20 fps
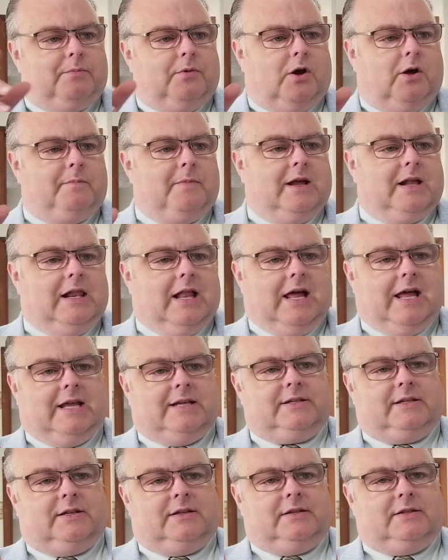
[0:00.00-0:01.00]
I bought my
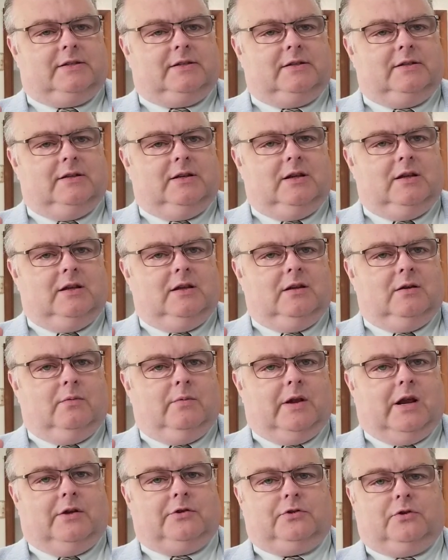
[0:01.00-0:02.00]
glasses
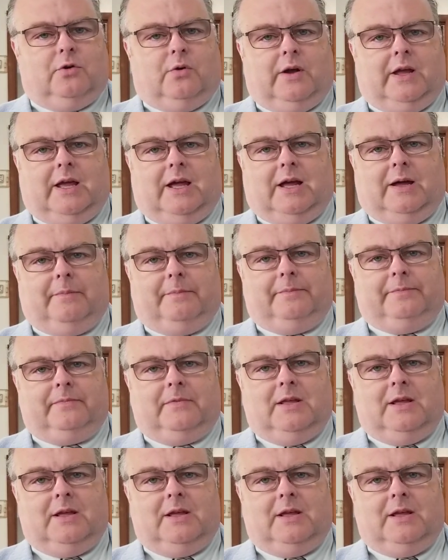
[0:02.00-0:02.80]
when I was growing up.